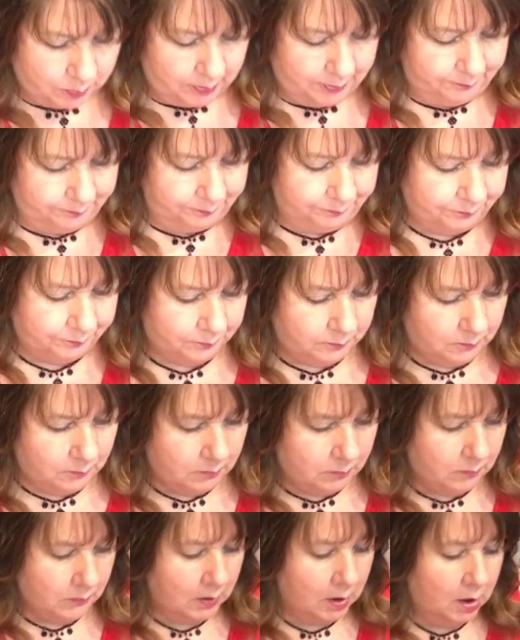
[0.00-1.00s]
one.
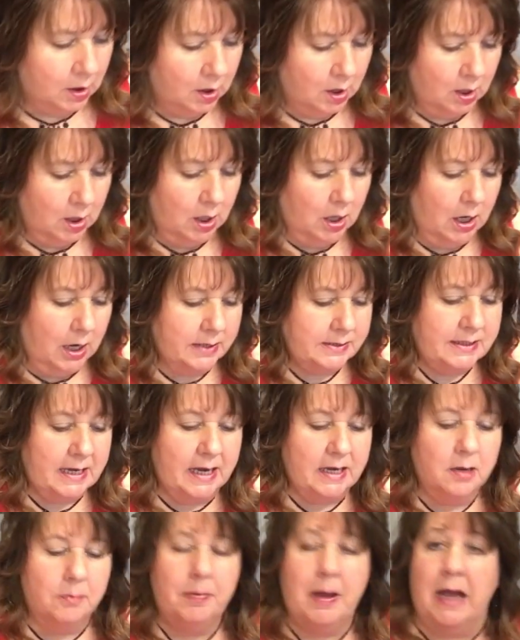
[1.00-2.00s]
I
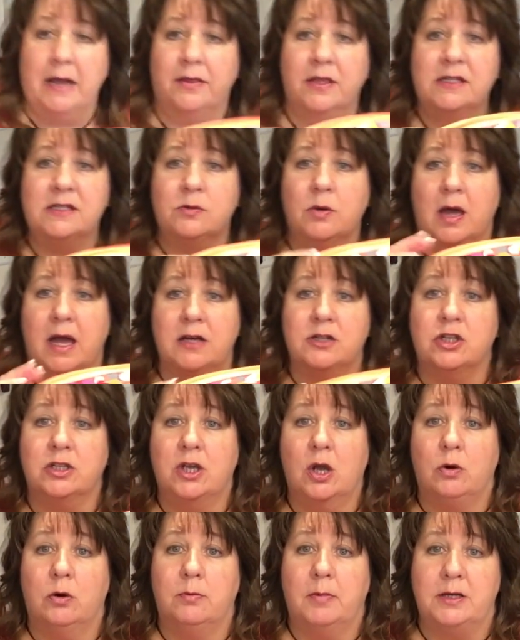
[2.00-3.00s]
take a bag. This will actually
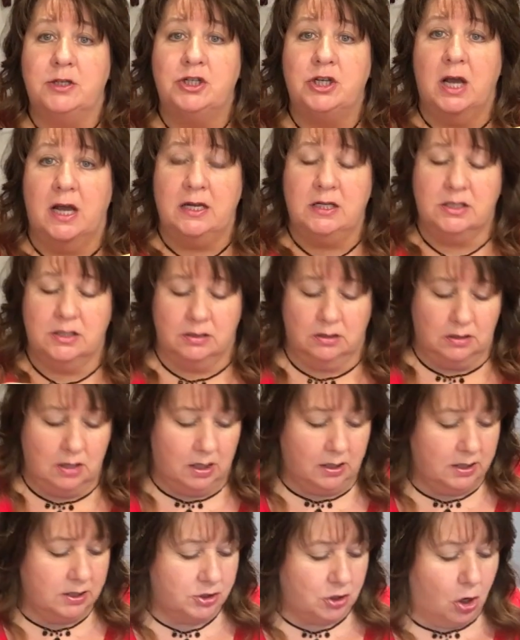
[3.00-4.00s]
go in my checked
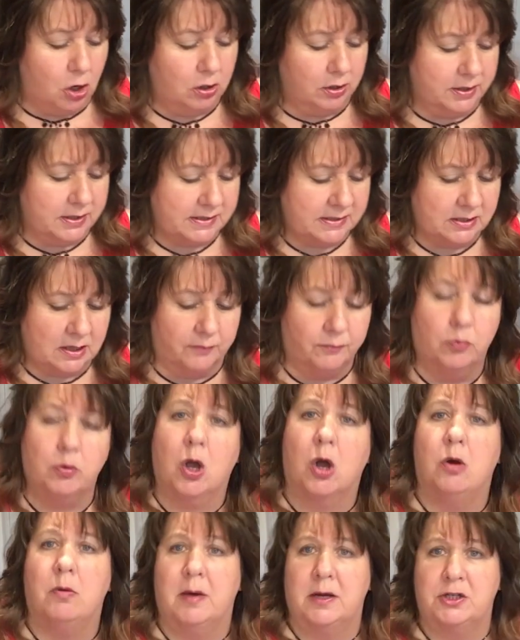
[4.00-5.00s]
luggage. All of this stuff will
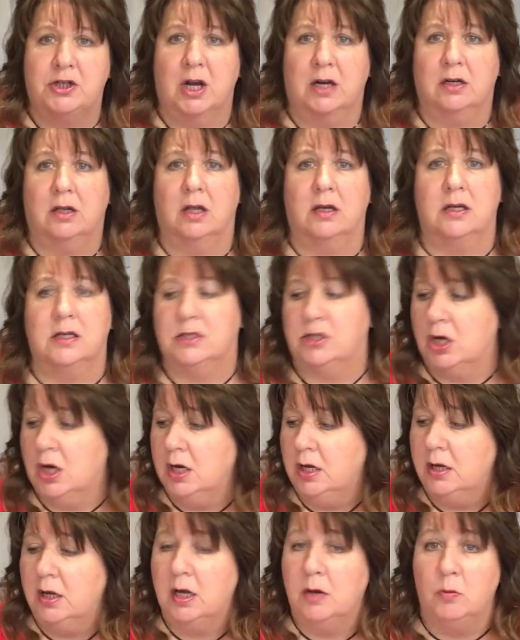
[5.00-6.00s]
go in my checked luggage.
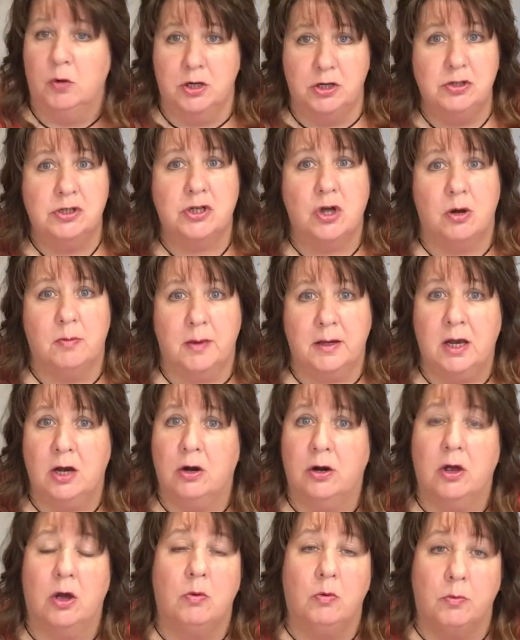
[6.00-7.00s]
What you saw in my
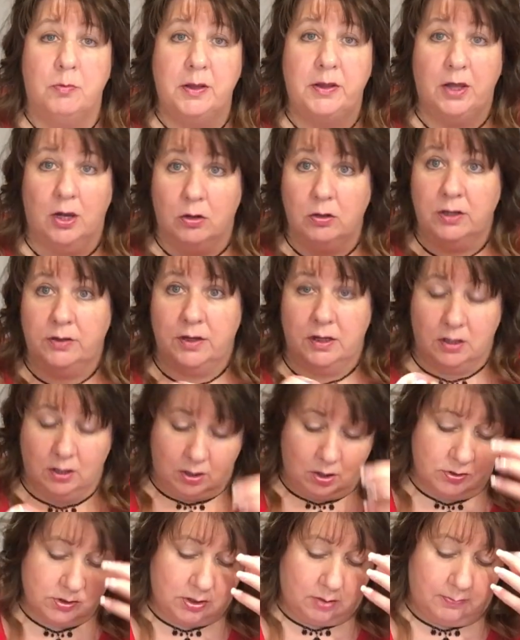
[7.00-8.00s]
carry-on will be the only thing that
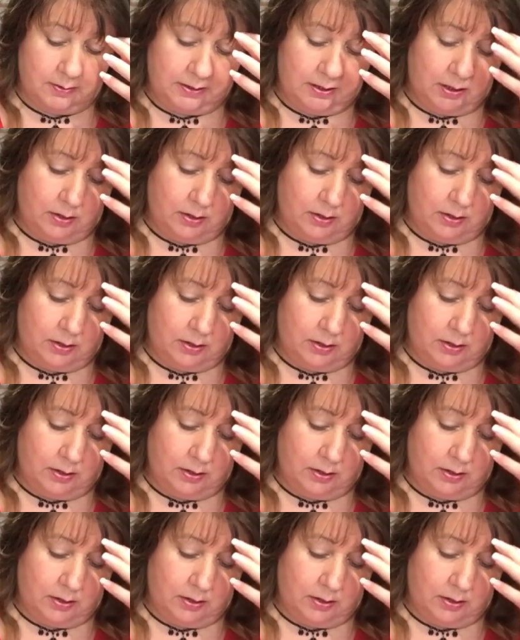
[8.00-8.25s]
goes on my